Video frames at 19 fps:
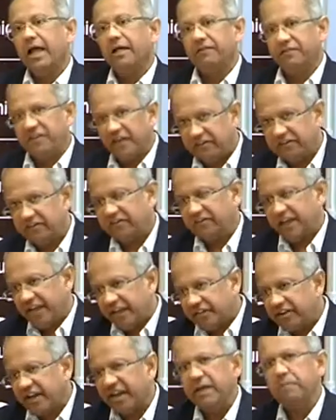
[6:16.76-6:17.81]
This
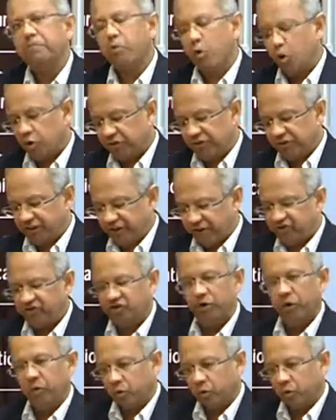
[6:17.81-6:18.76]
is an important issue,